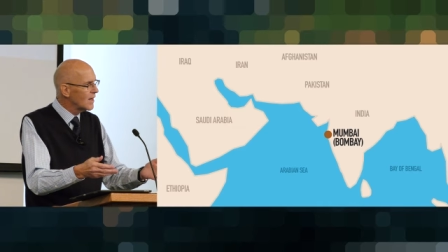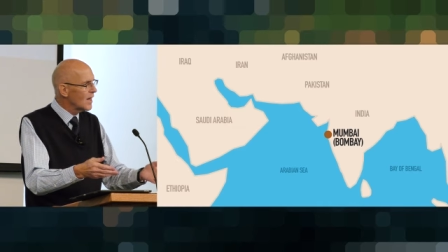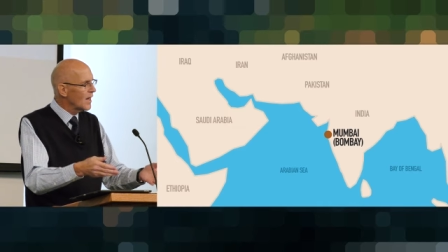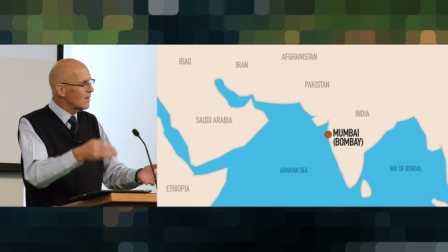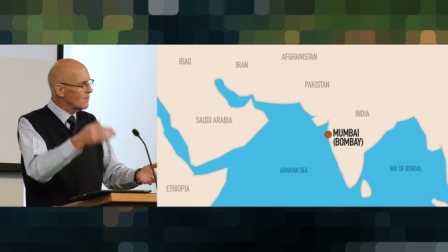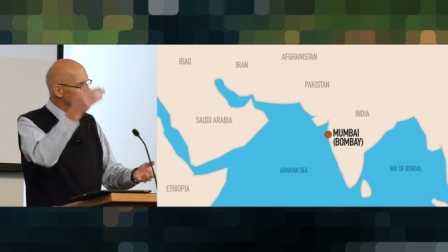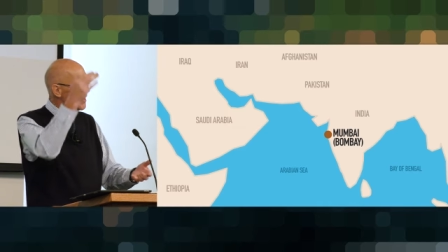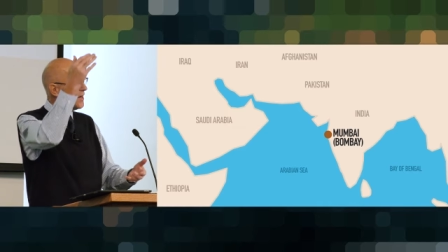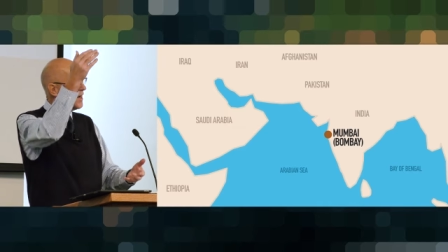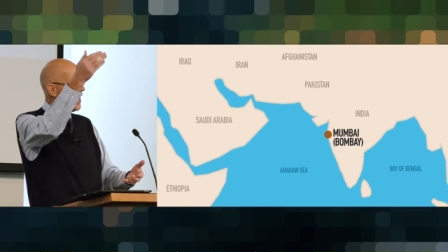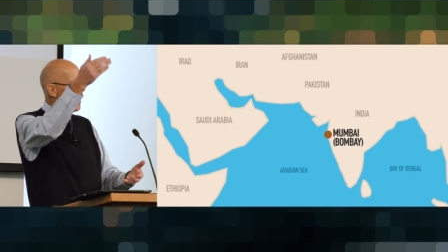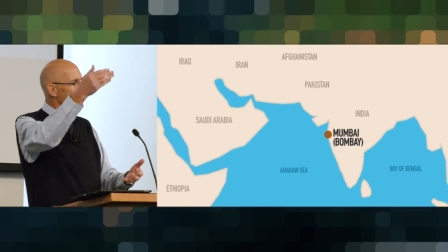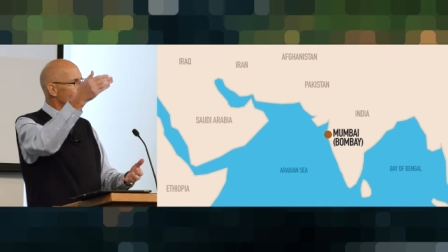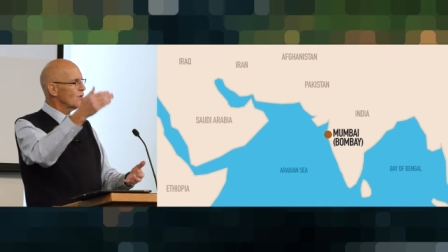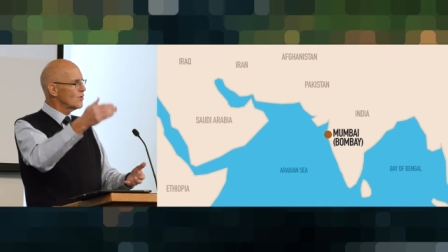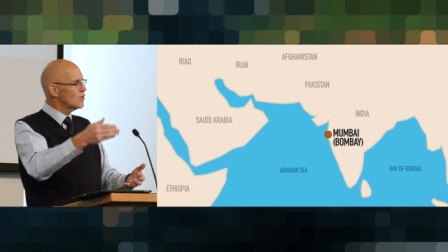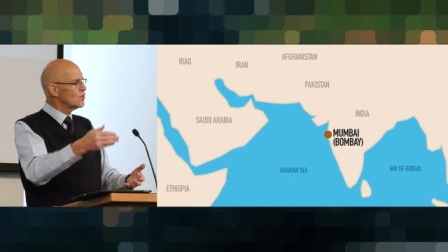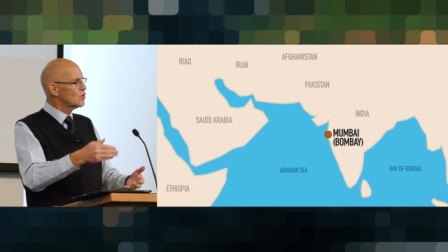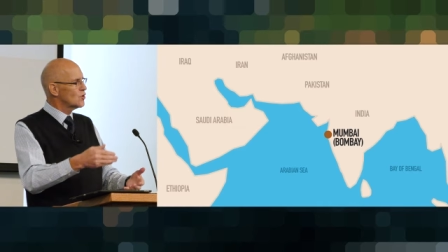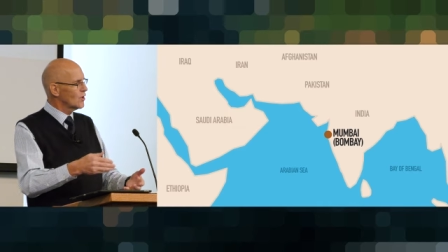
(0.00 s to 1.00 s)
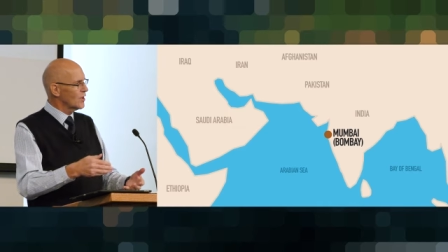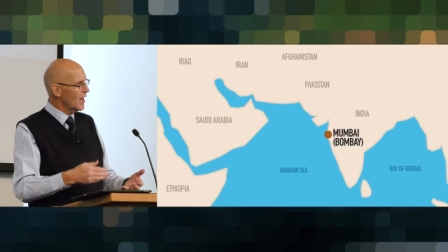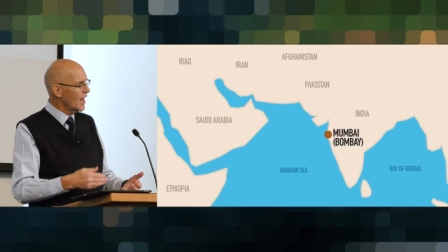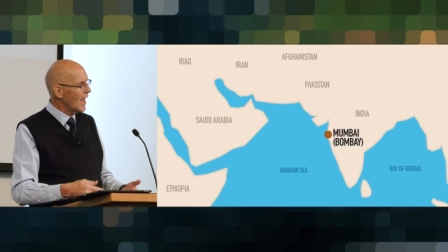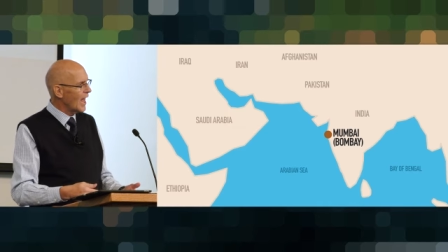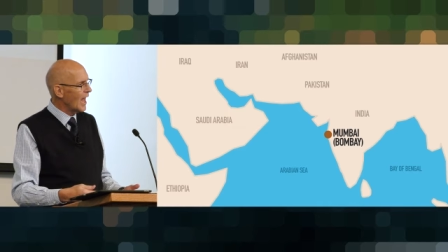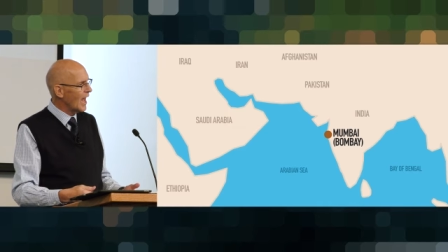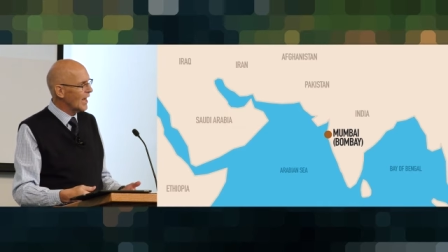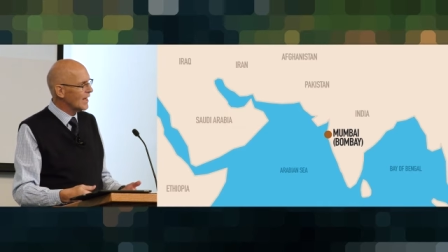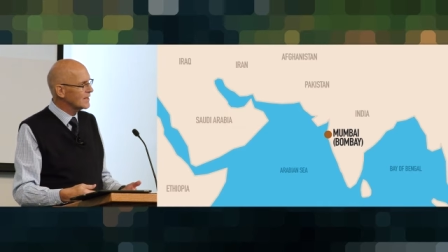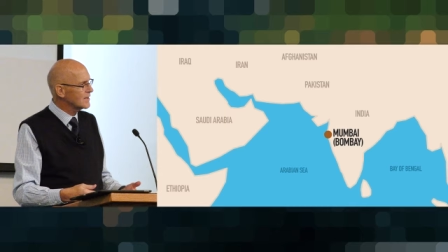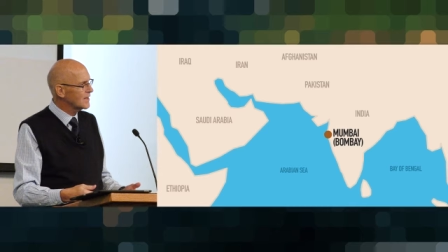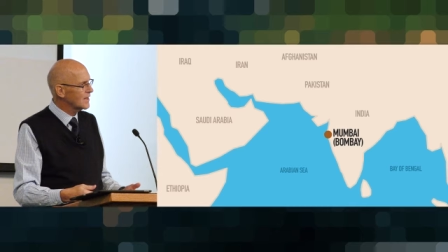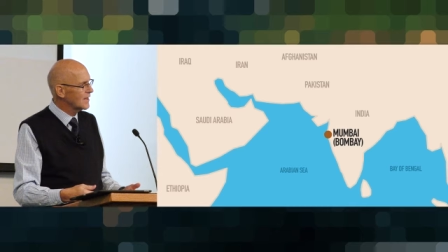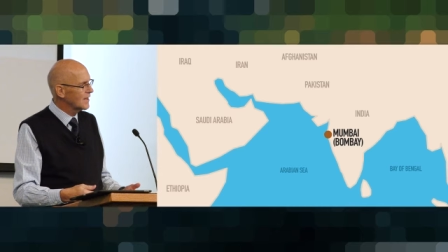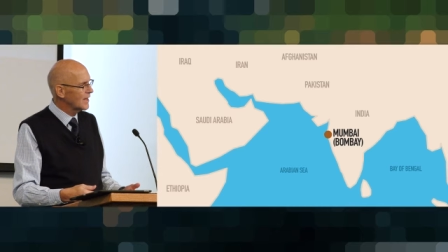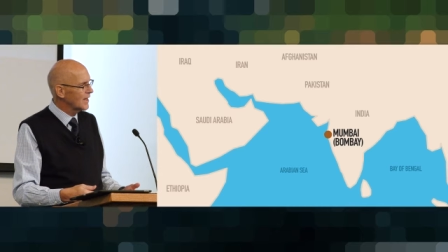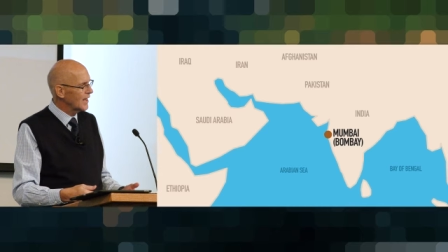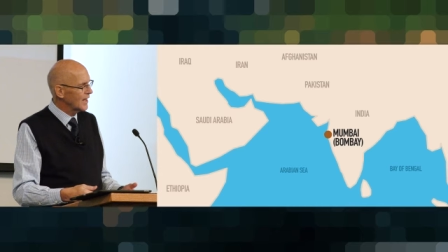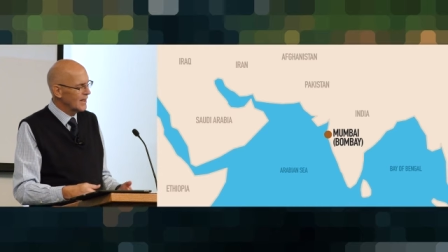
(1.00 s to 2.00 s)
about how you should act
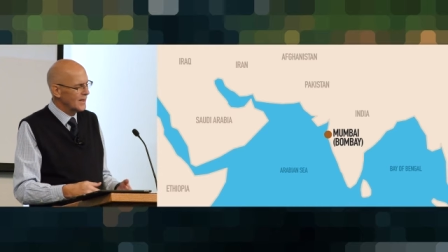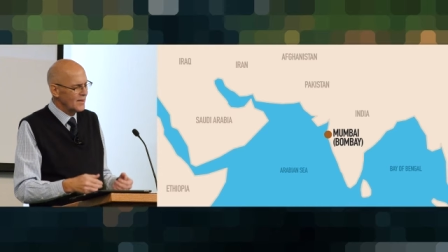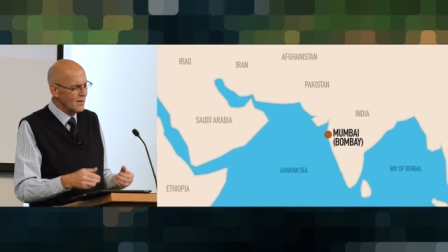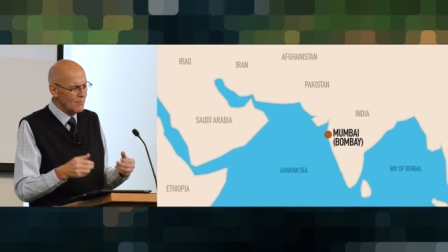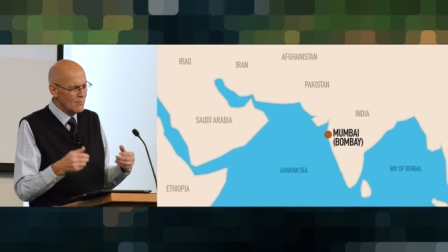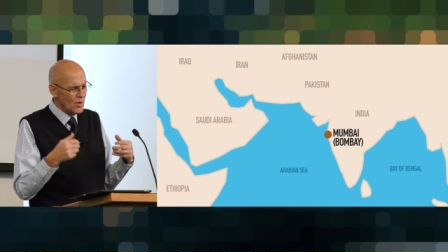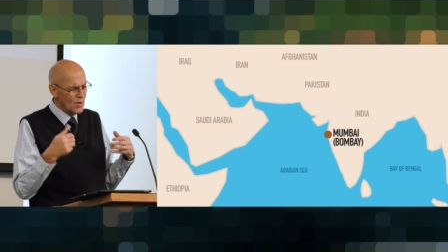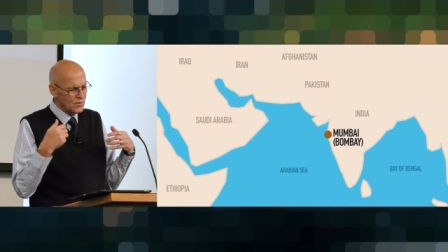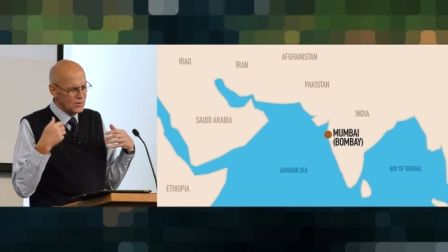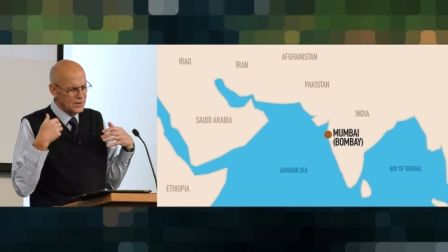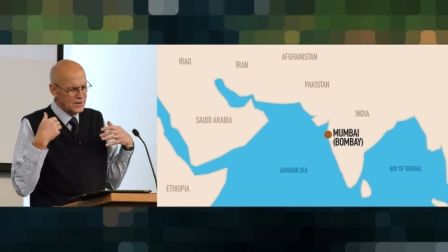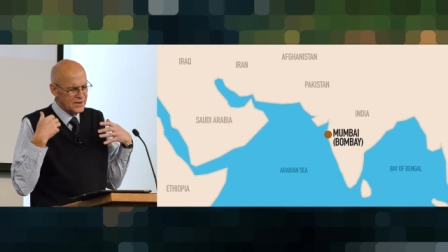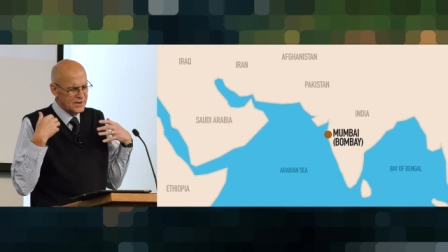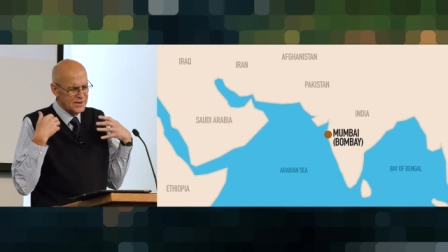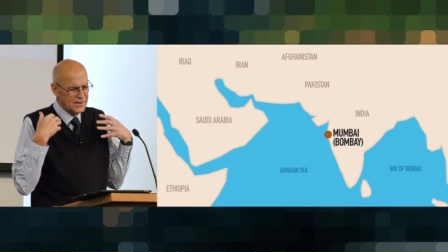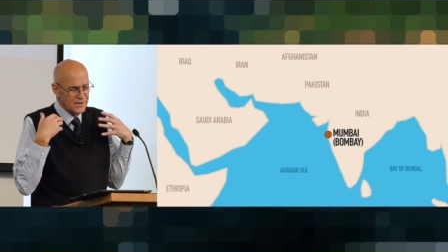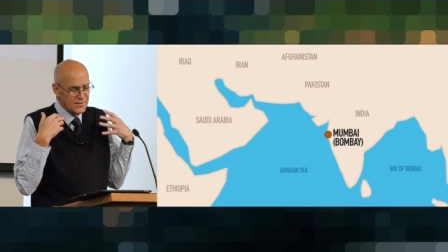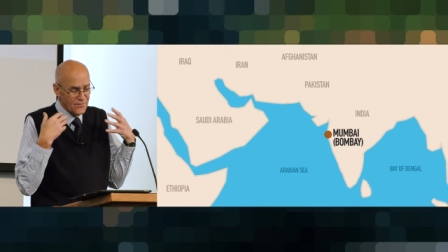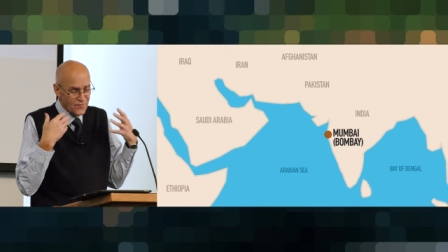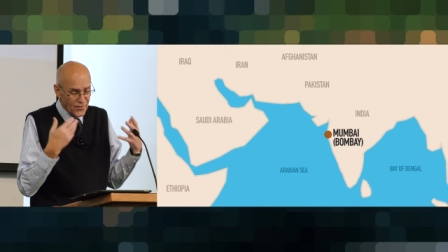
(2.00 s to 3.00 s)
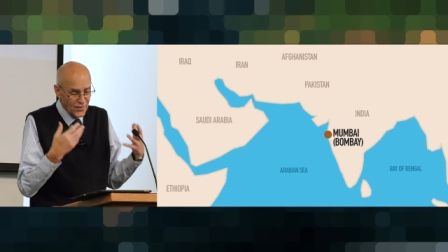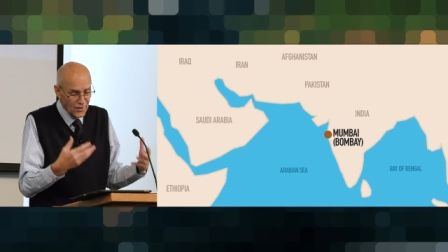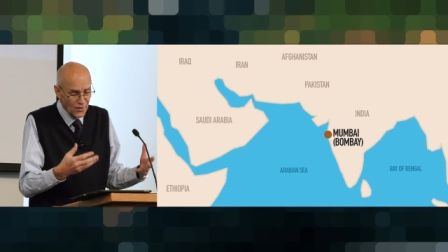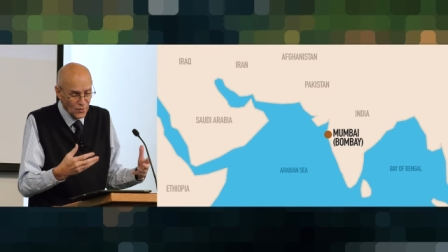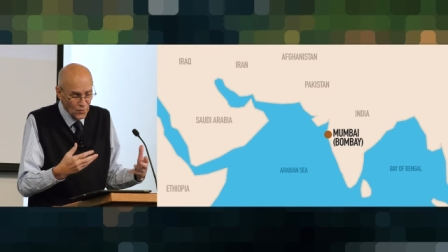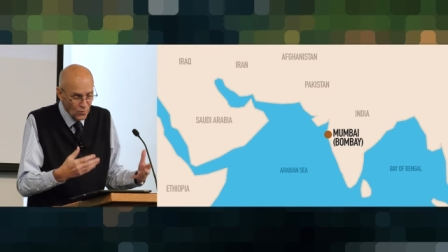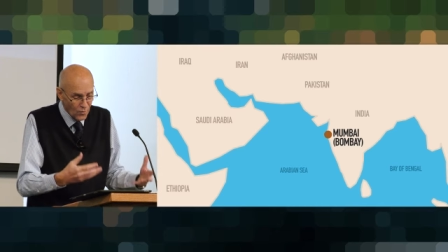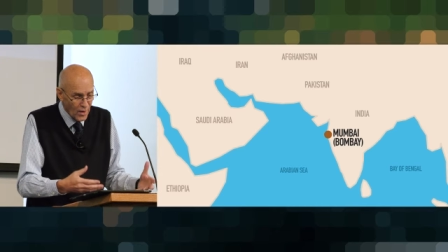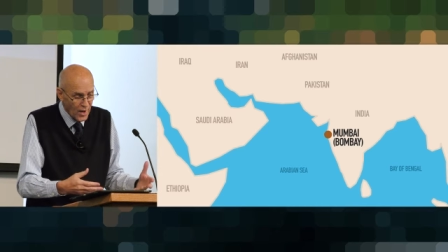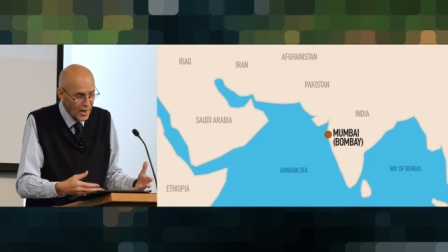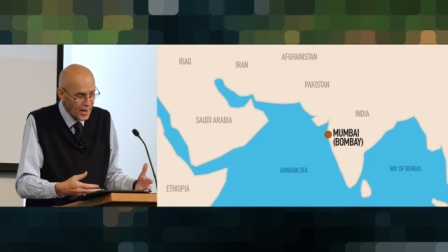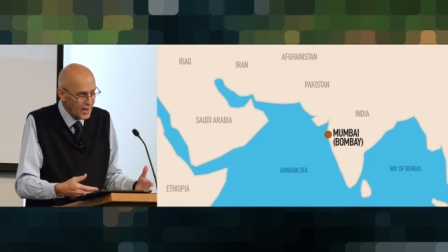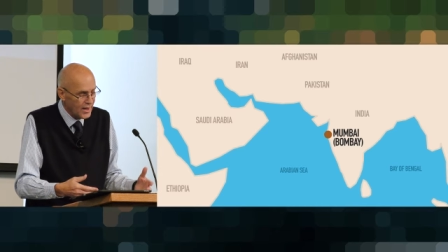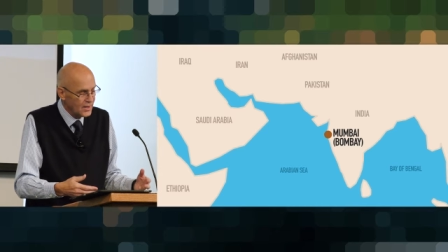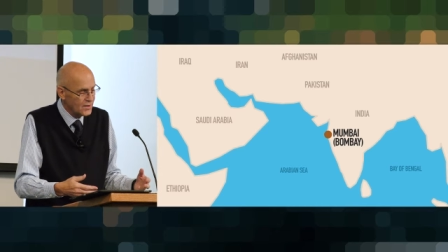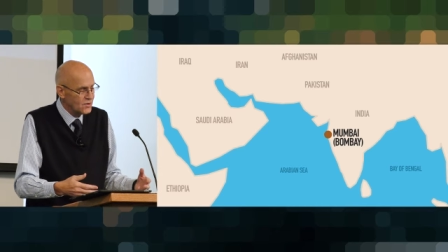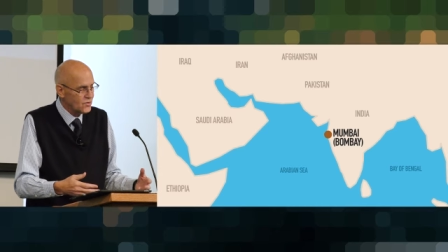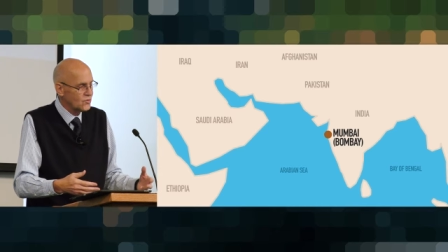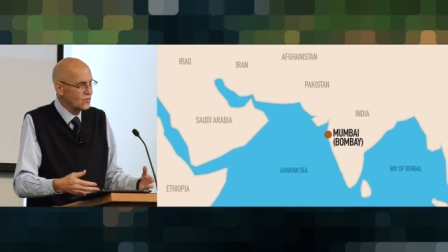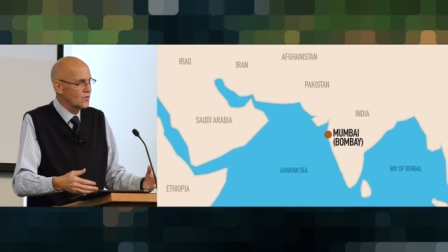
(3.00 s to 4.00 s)
in the most severe
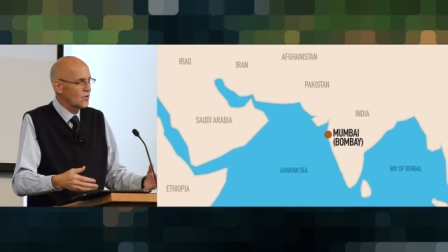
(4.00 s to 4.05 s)
way